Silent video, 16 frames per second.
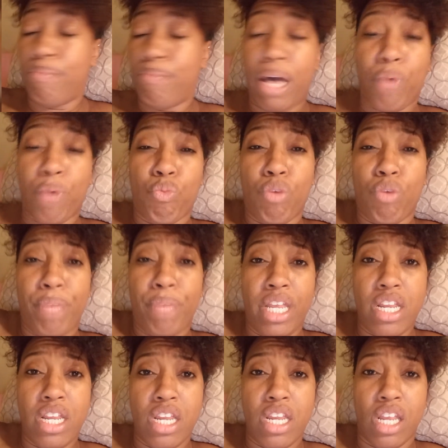about
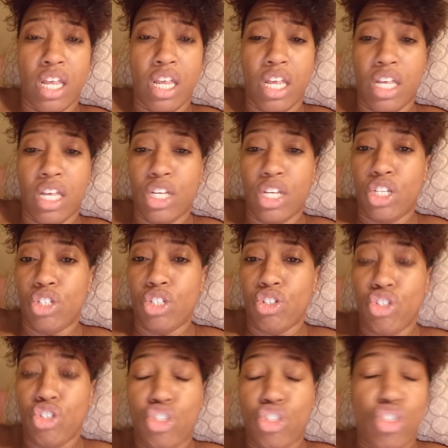women
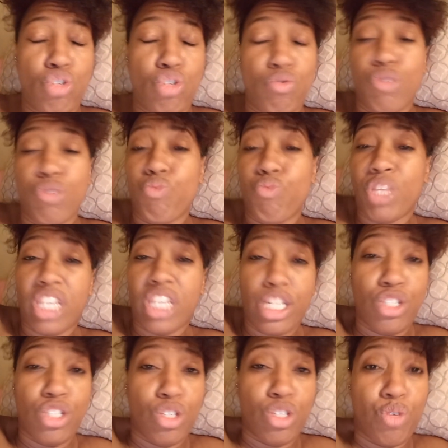doing what they
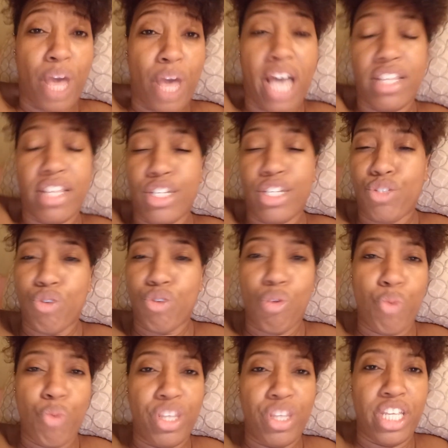do, how they do
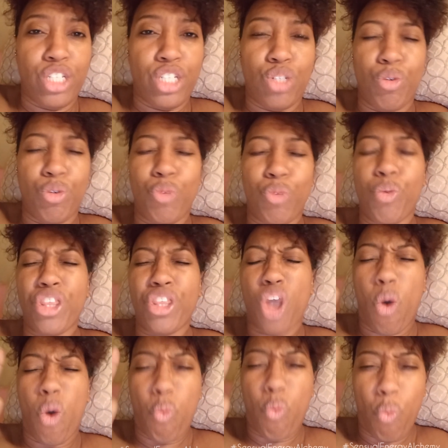it, when they do it, with
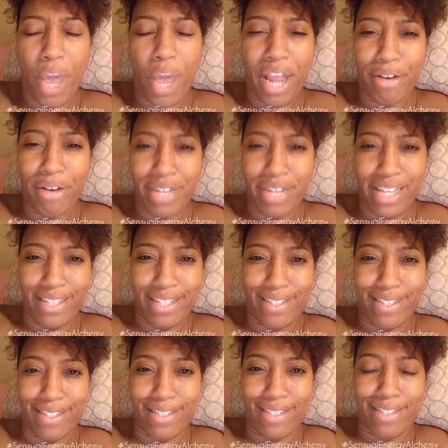
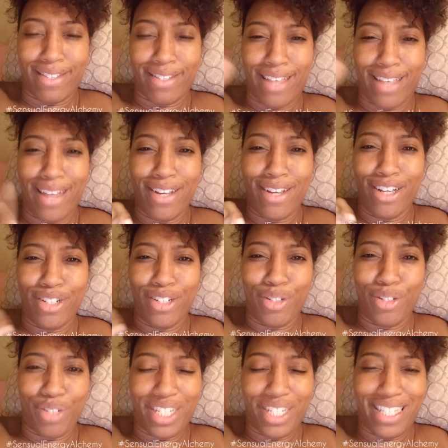awareness and
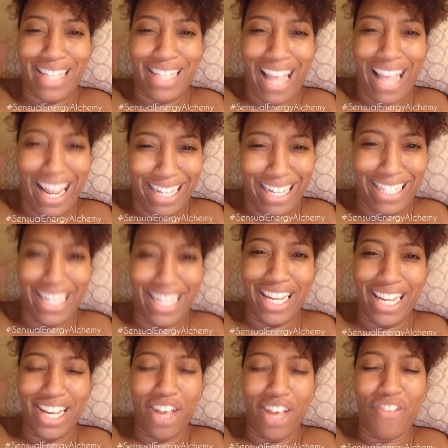
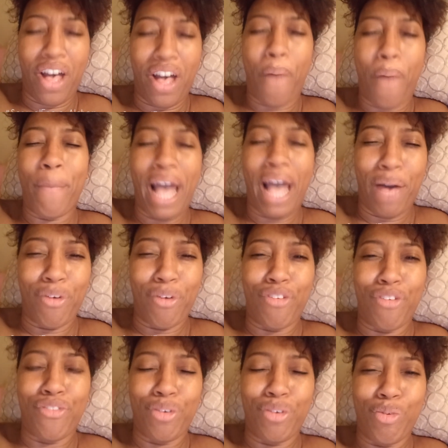understanding of how
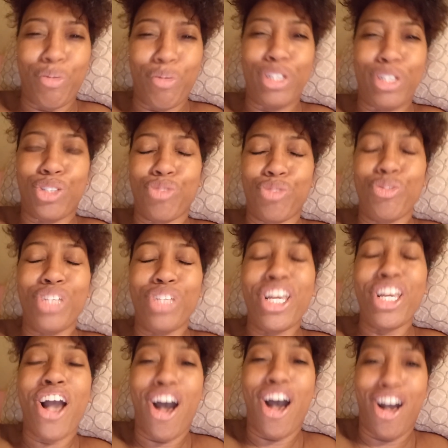powerful we
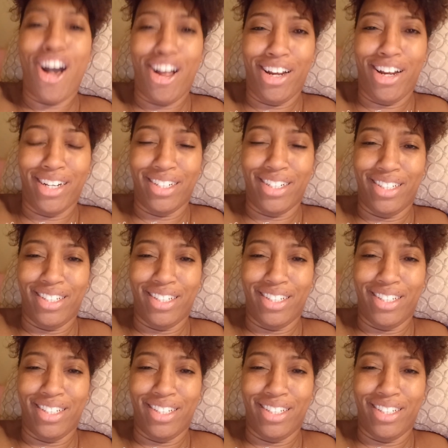truly are.